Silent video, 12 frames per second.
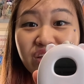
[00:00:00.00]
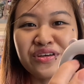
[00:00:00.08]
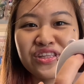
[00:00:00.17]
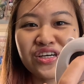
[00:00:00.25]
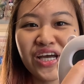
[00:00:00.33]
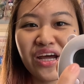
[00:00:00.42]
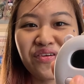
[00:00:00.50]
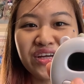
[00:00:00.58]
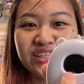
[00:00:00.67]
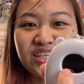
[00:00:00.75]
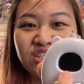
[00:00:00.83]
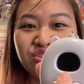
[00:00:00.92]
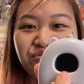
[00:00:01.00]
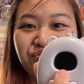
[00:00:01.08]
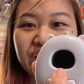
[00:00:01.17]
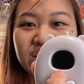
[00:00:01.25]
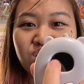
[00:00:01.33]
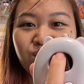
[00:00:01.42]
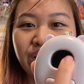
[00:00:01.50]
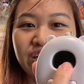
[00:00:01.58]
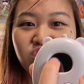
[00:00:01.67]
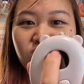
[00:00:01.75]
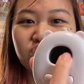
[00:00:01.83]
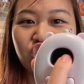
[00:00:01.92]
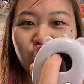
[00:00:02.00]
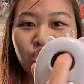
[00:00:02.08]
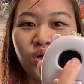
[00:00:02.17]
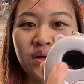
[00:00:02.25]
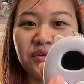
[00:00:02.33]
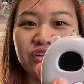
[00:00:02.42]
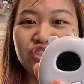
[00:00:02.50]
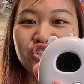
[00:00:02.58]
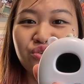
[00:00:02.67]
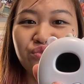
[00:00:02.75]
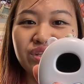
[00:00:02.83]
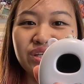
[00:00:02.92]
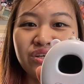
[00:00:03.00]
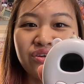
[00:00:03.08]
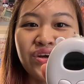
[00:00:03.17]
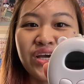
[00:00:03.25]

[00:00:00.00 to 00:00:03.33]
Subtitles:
the character's face will actually show up on the screen here.